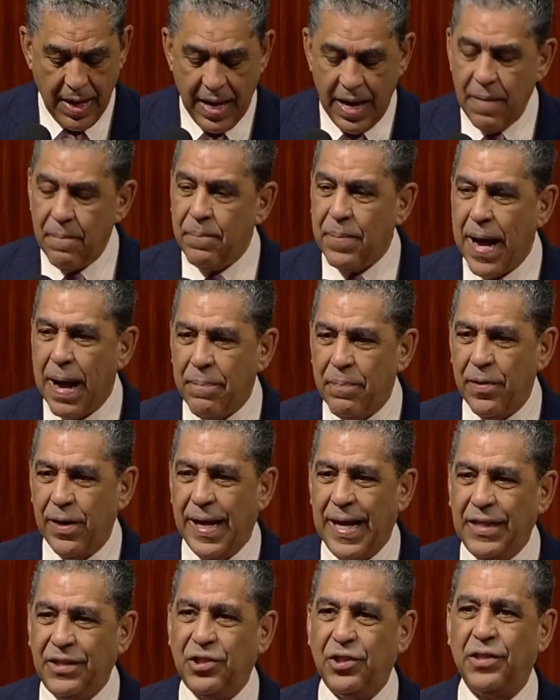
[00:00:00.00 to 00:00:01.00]
in
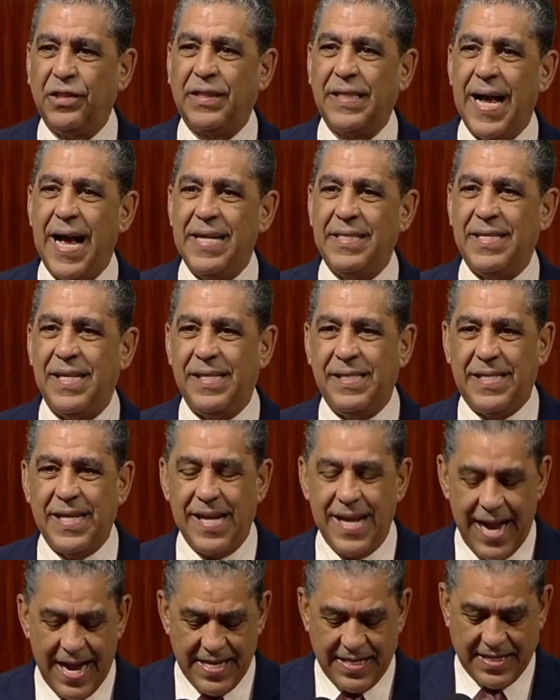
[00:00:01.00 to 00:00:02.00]
population size since the
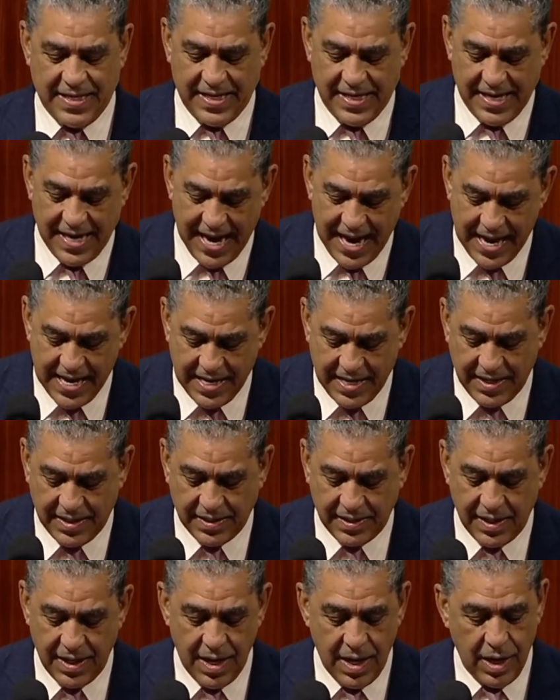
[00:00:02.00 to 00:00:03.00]

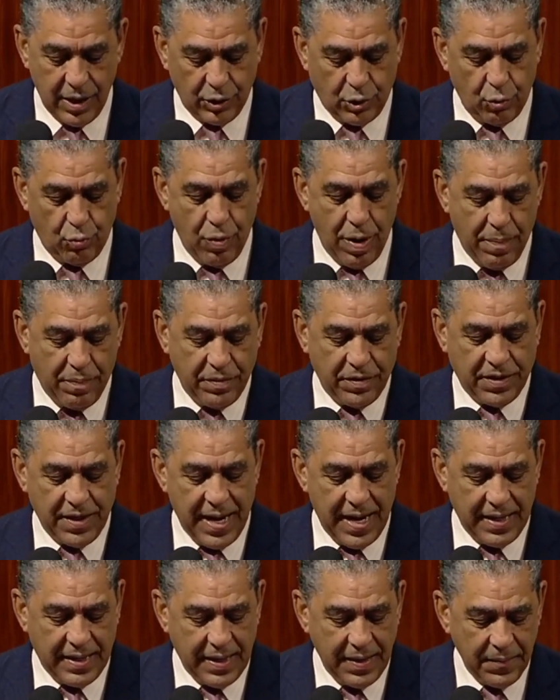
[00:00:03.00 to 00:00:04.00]
1990s to
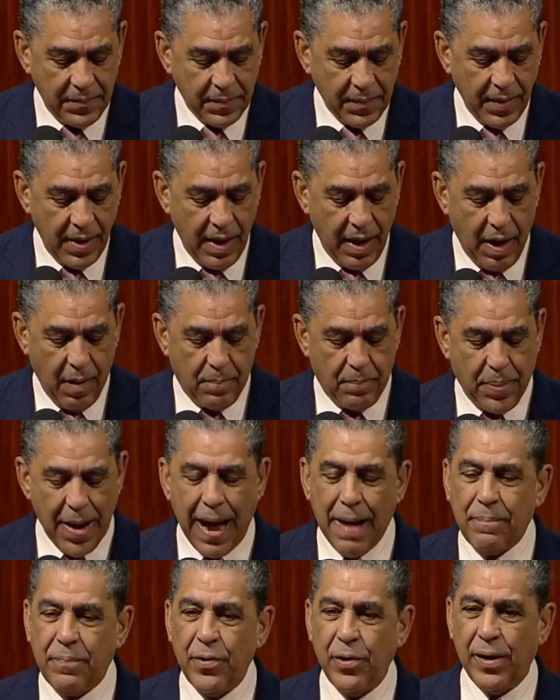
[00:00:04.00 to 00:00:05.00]
represent a
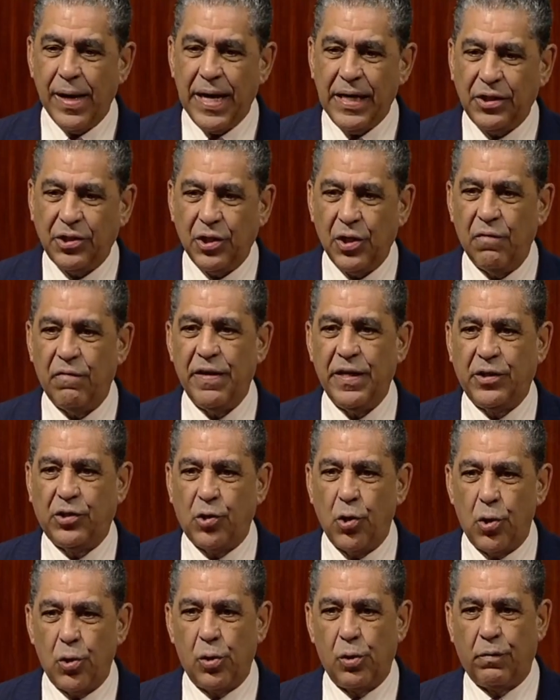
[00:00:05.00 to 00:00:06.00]
population of a
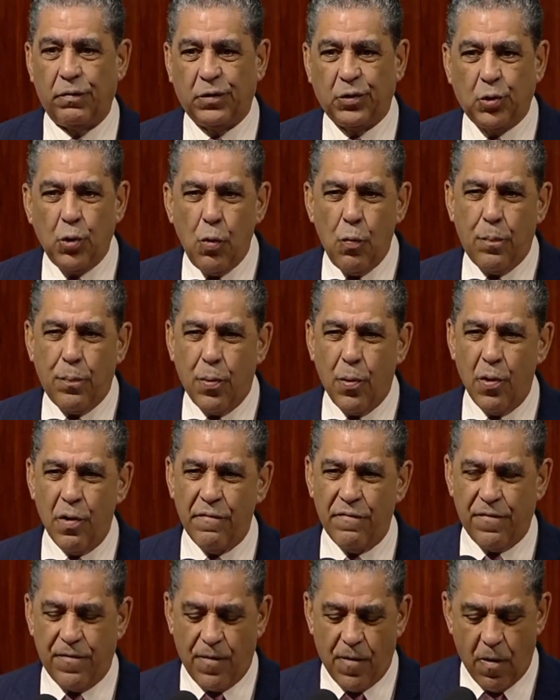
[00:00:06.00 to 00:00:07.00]
total of
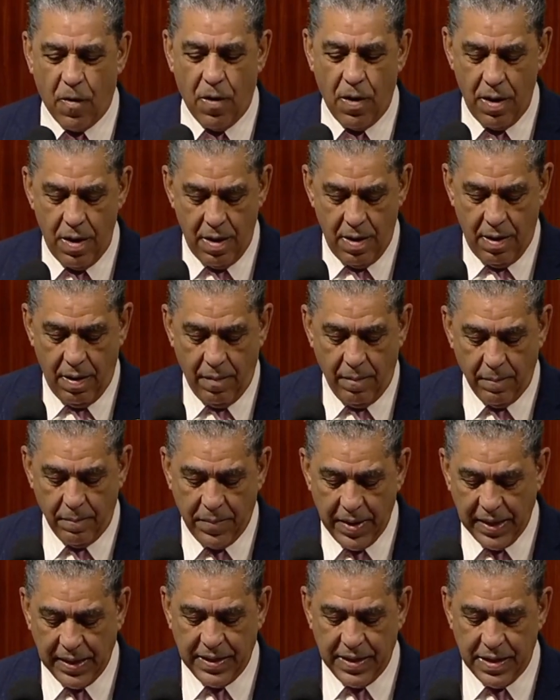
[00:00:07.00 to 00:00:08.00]
2.4
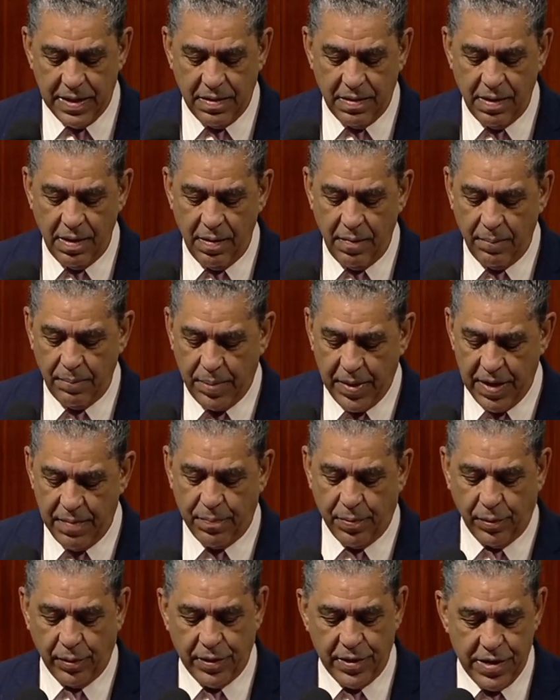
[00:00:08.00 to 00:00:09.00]
million
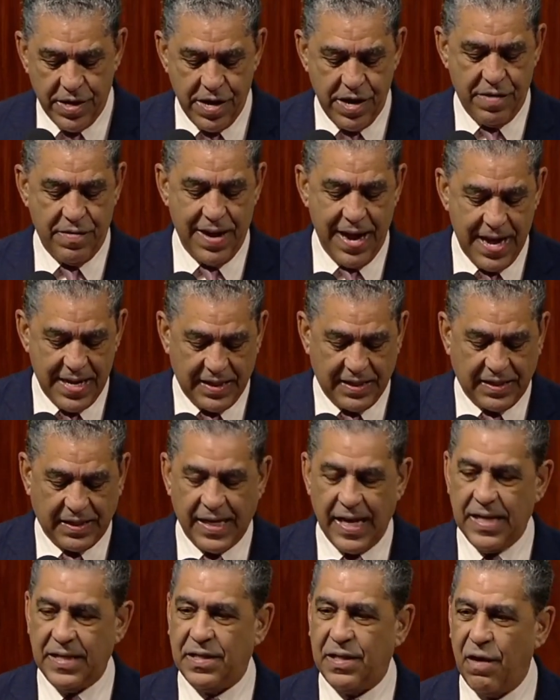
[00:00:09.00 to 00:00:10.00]
people in the United
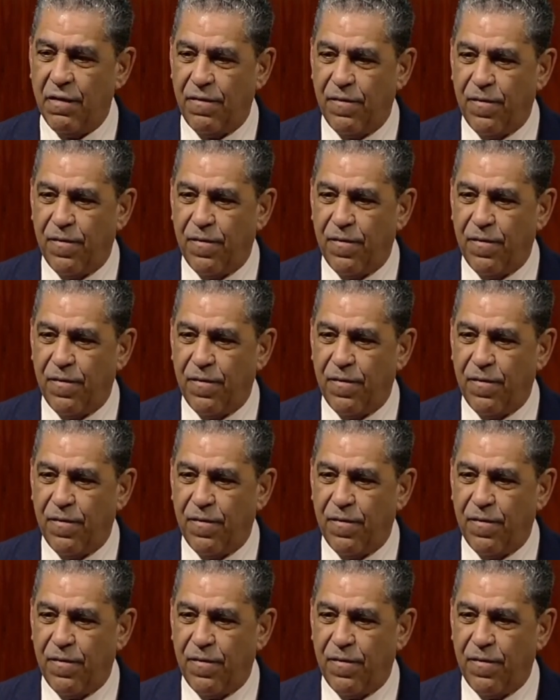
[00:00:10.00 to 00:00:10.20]
States, the